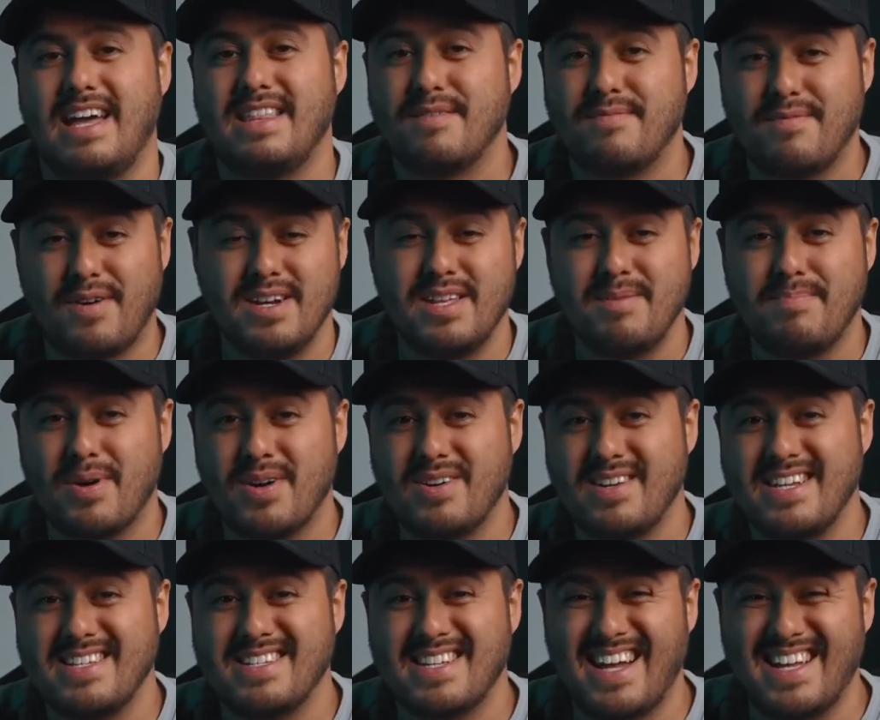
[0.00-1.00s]
And the funny part
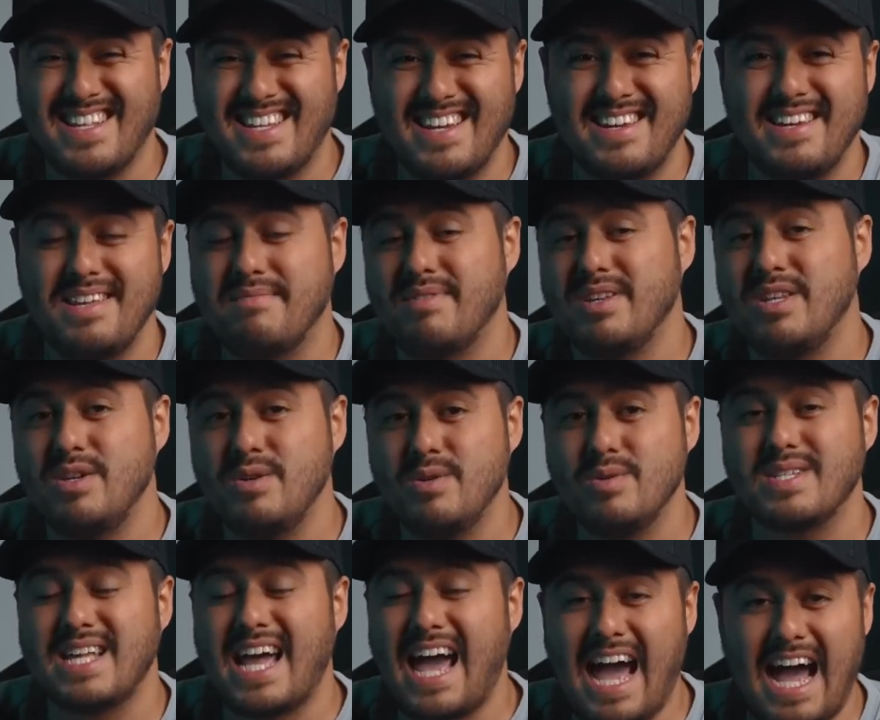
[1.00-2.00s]
is I didn't even
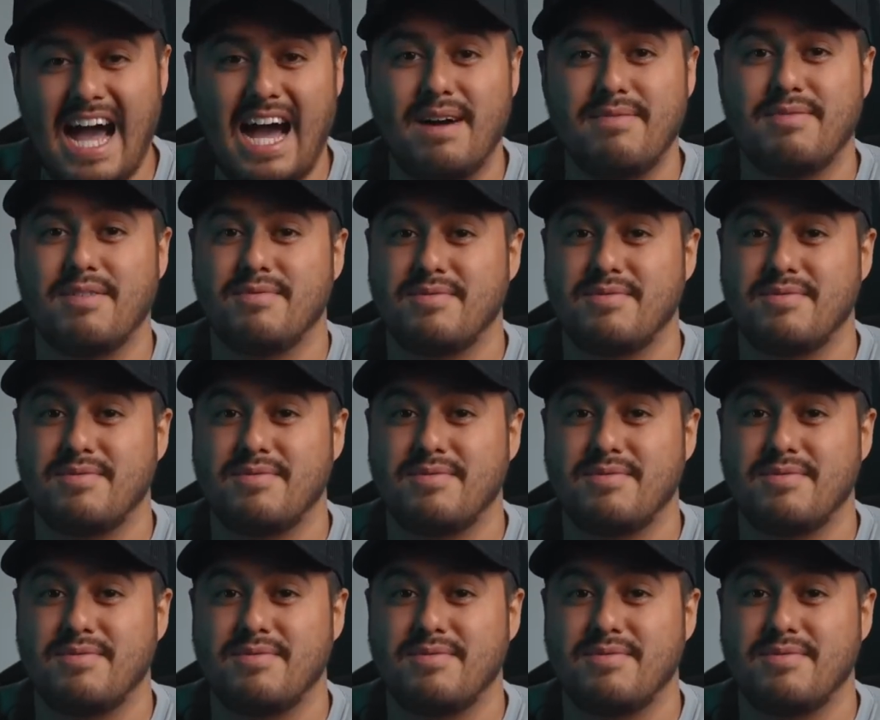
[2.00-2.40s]
use half